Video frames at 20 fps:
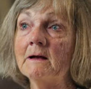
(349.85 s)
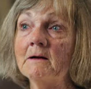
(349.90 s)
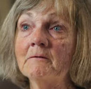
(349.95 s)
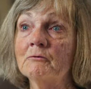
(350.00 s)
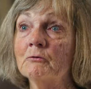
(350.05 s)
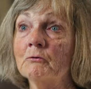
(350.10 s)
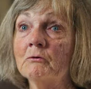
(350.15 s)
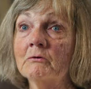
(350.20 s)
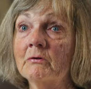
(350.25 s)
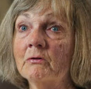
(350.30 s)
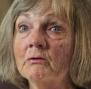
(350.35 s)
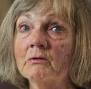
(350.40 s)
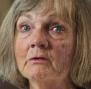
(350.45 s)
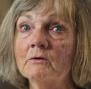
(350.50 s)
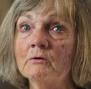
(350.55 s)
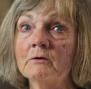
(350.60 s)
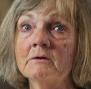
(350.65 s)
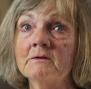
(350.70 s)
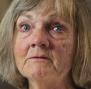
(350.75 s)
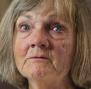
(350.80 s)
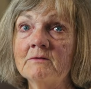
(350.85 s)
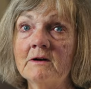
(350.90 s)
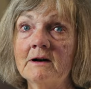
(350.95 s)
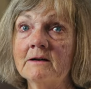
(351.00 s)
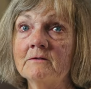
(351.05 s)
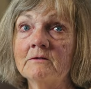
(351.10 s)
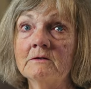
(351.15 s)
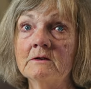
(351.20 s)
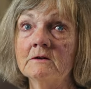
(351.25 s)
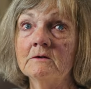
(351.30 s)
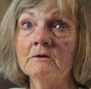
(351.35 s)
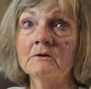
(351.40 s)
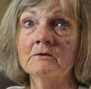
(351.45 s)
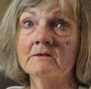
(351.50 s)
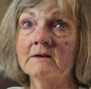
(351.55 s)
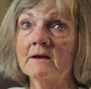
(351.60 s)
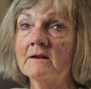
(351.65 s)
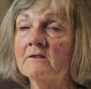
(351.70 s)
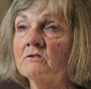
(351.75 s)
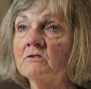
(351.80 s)
after 35 years,
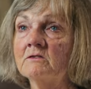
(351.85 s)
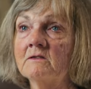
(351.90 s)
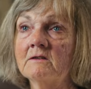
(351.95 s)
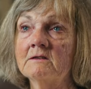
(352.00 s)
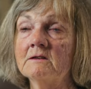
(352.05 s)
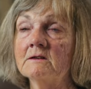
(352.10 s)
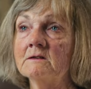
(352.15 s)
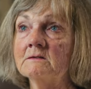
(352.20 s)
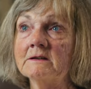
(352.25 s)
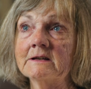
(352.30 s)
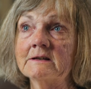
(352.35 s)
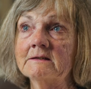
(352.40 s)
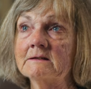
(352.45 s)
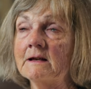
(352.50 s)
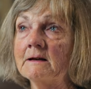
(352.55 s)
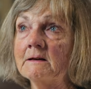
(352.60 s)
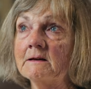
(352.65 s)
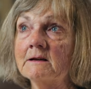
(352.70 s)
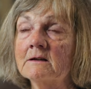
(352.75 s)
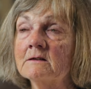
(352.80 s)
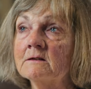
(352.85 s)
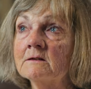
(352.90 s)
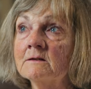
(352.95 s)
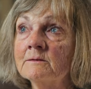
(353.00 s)
that still is like,